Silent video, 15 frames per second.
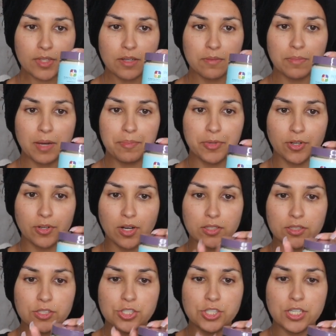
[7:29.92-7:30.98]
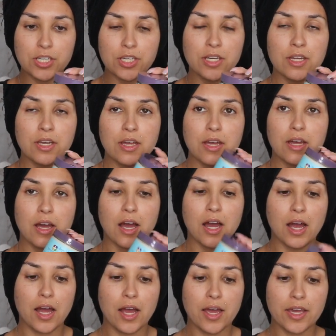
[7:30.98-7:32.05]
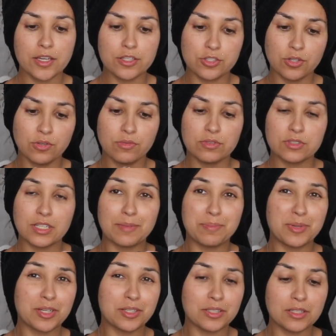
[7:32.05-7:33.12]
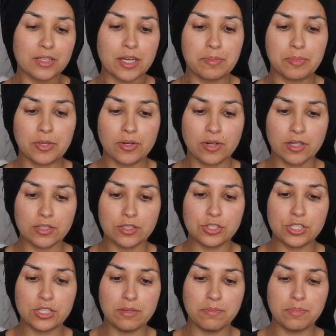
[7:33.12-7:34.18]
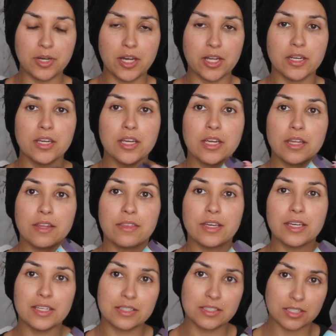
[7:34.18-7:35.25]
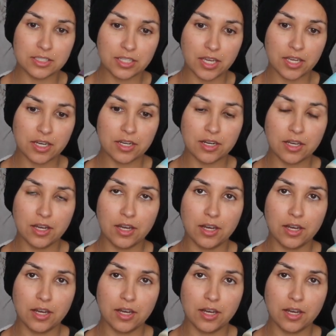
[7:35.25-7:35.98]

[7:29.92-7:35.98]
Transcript: by Pureology. I don't typically like Pureology, but the It's a 10